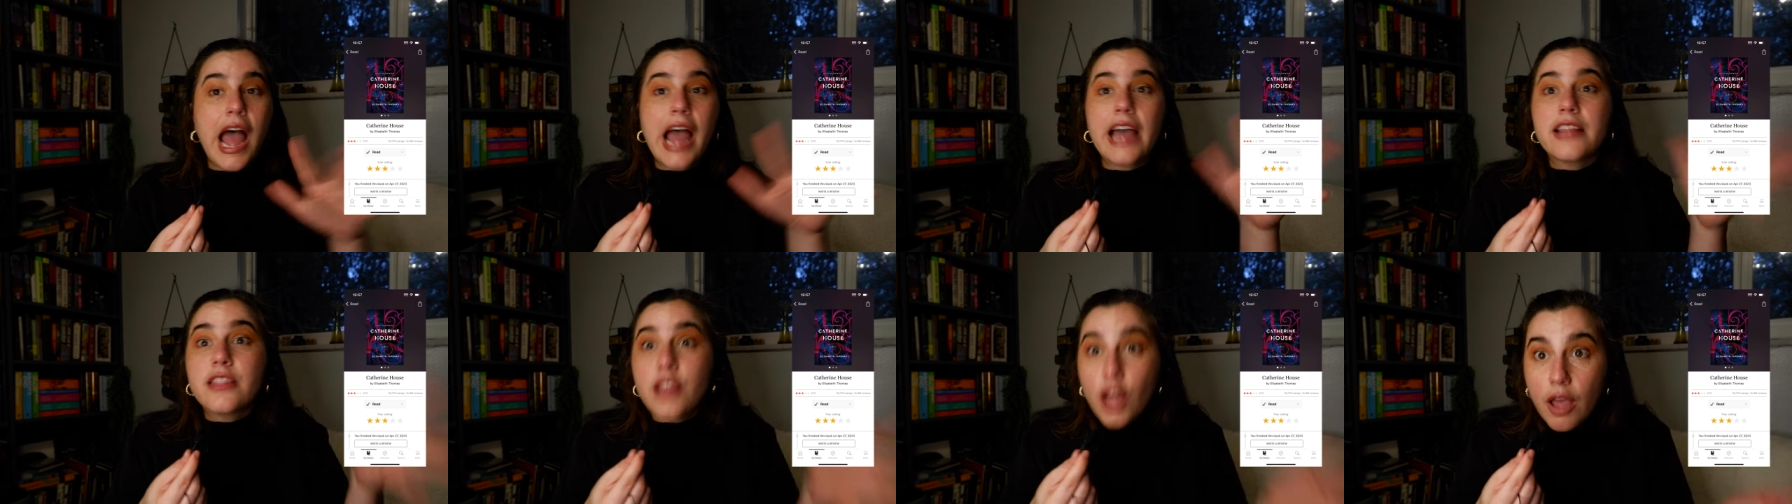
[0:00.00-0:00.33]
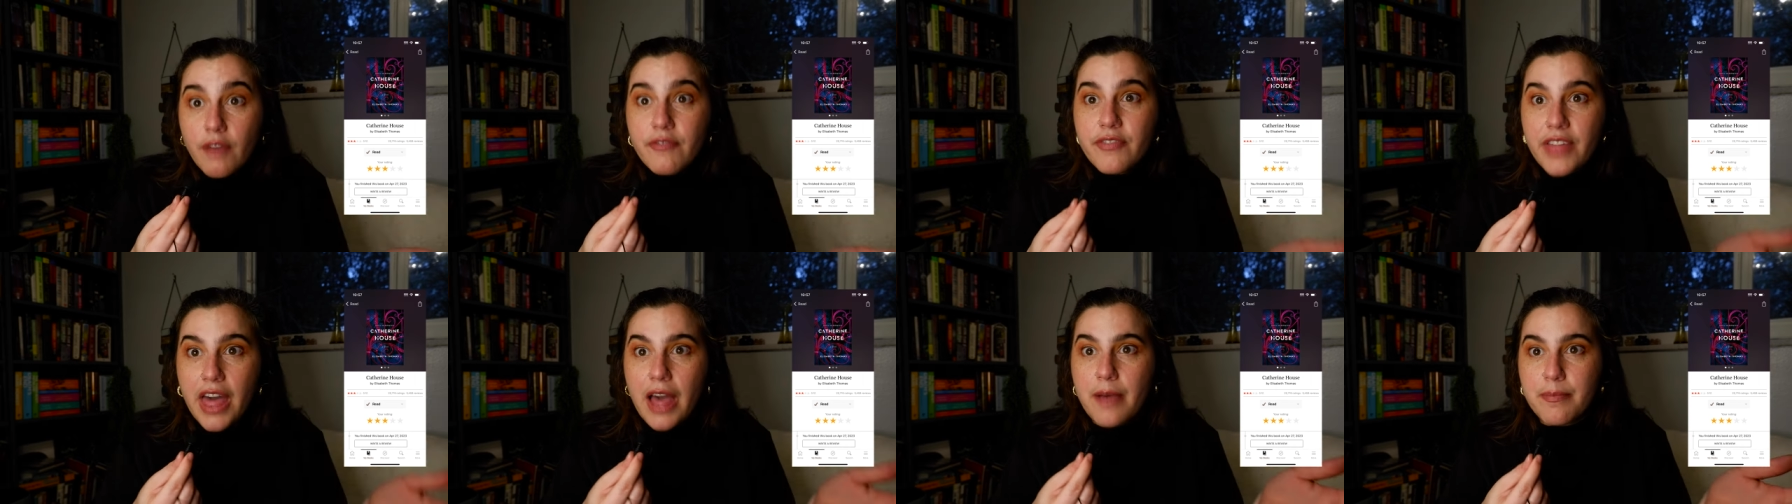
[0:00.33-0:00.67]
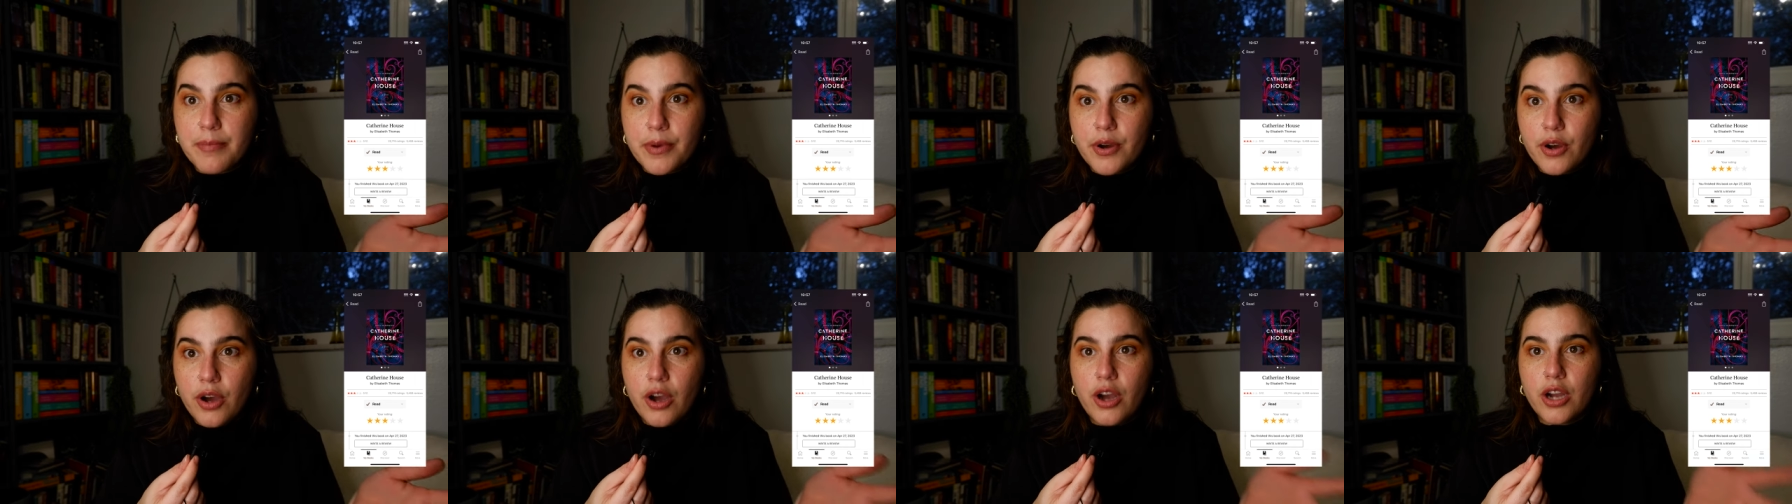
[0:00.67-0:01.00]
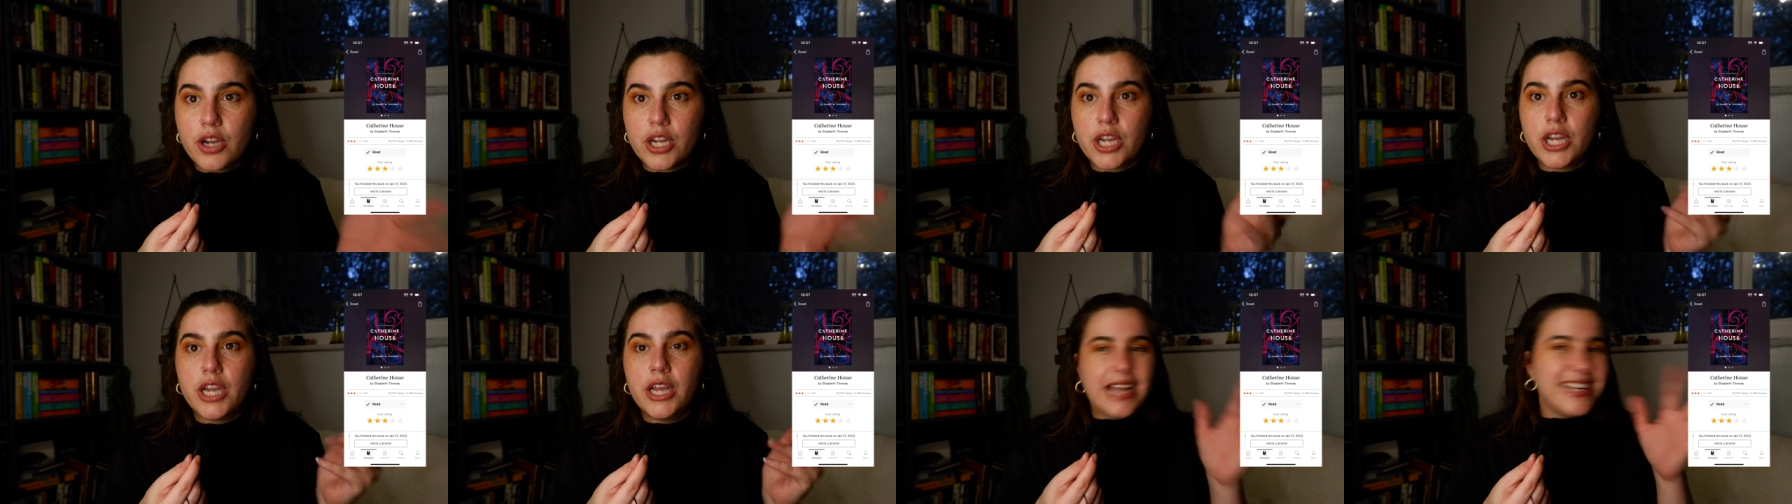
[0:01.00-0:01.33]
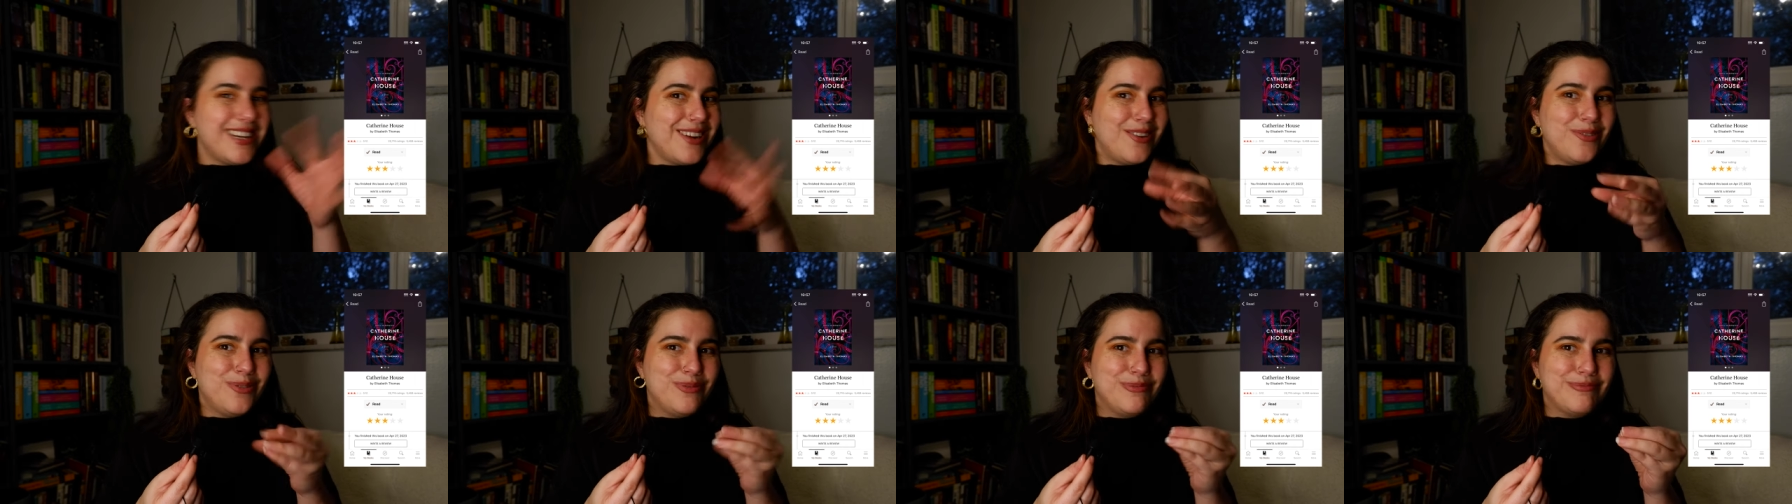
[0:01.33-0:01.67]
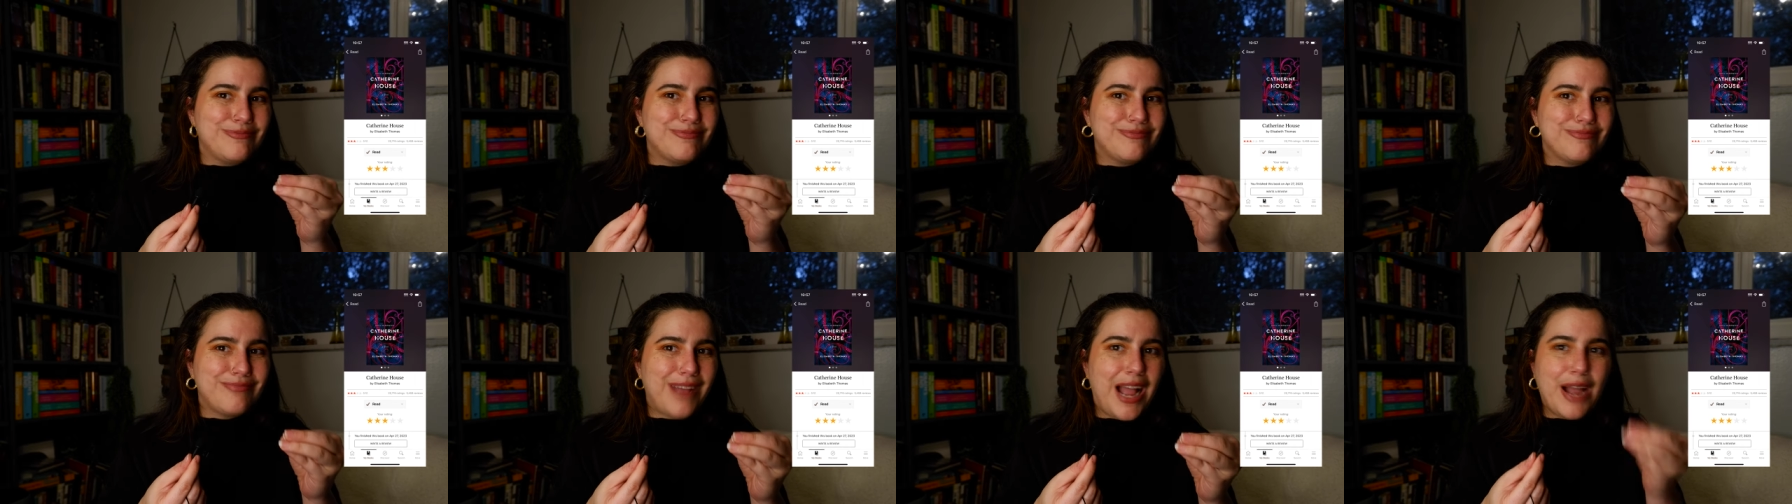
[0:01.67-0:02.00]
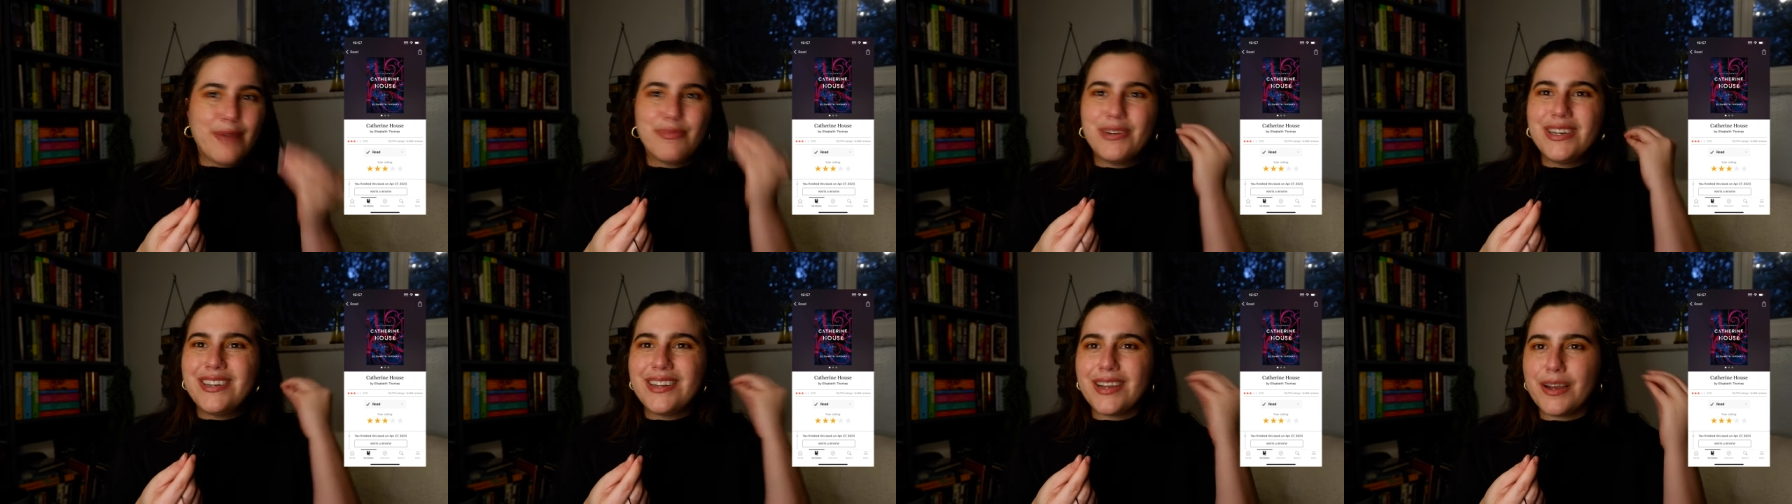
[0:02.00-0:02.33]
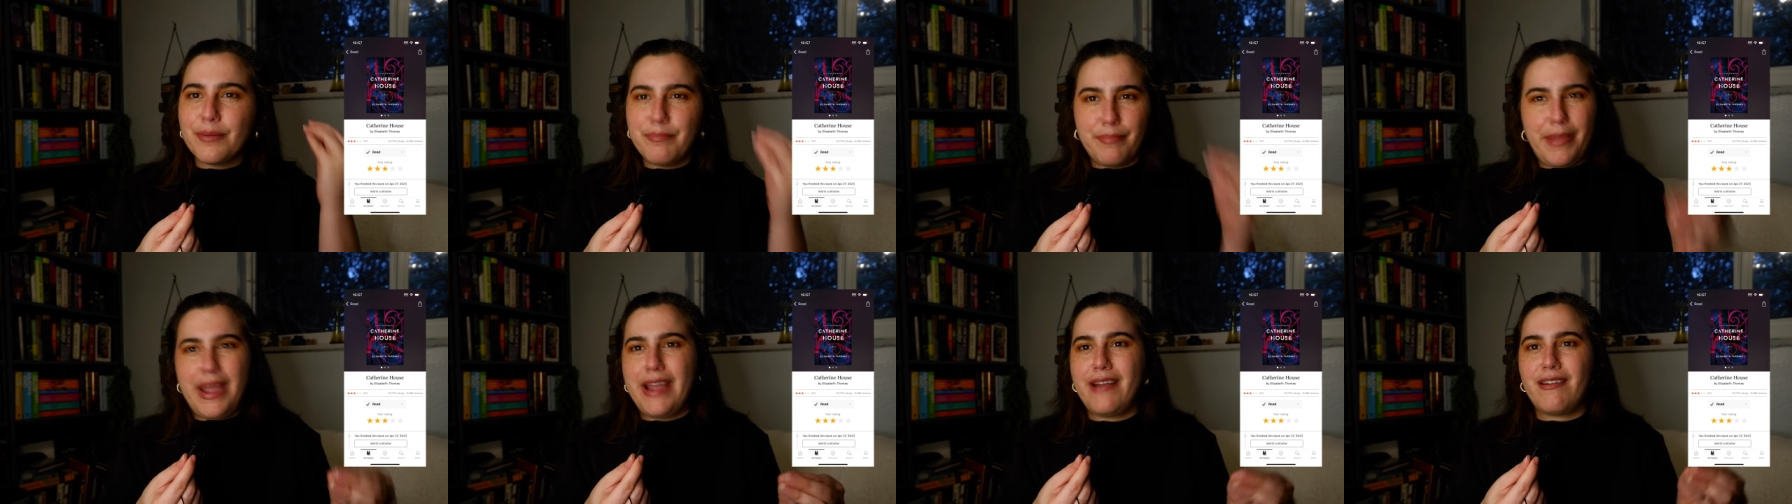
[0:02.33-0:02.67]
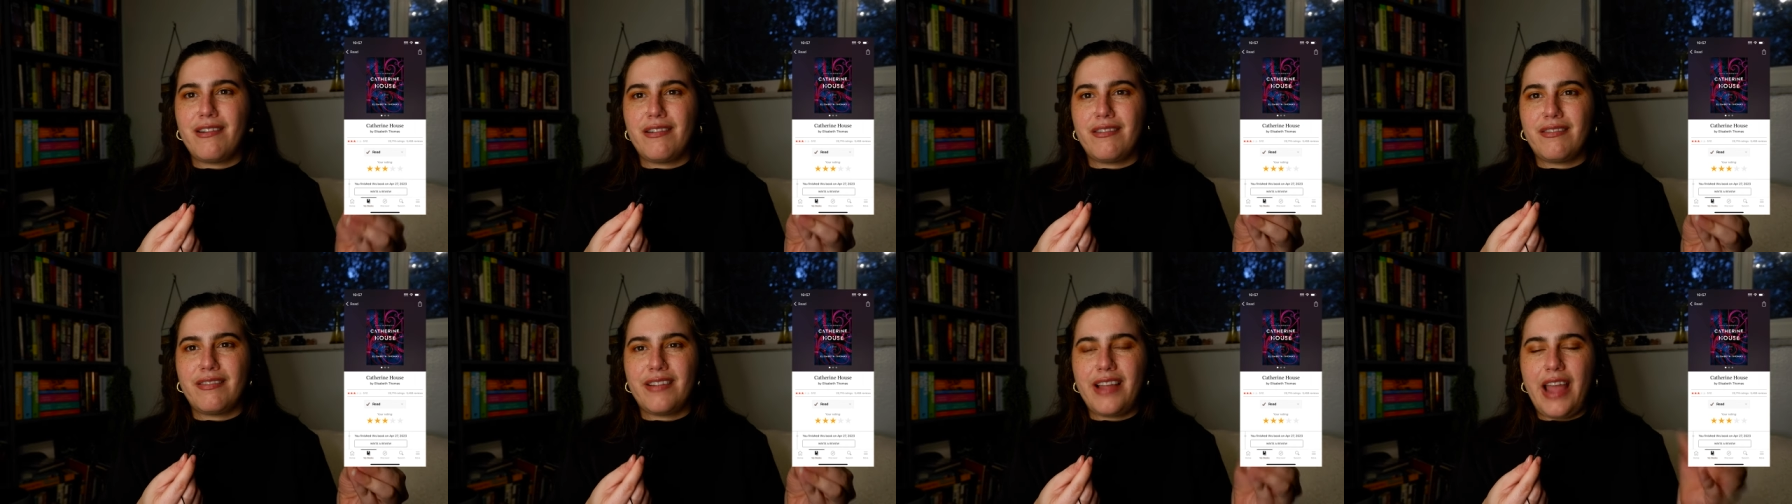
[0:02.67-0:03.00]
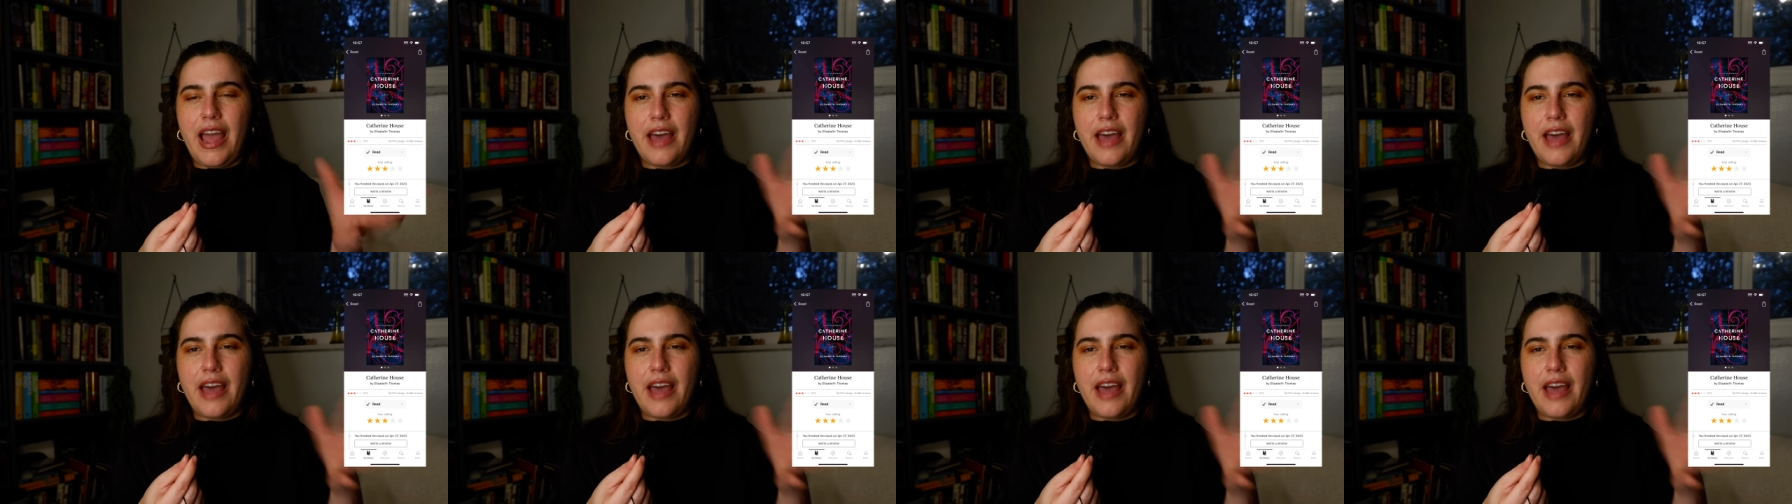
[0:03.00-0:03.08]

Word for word: I love that book. I wouldn't compare